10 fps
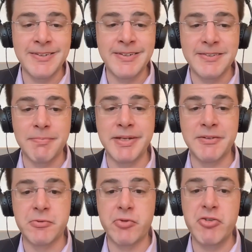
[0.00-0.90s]
his
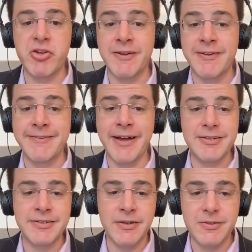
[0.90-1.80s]
administration
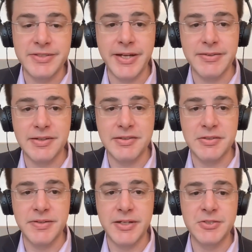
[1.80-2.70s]
not to undertake this
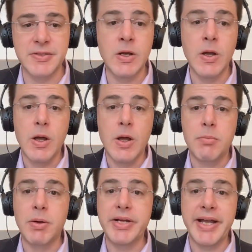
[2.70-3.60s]
intervention,
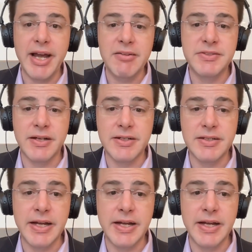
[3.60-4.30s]
but we have done it.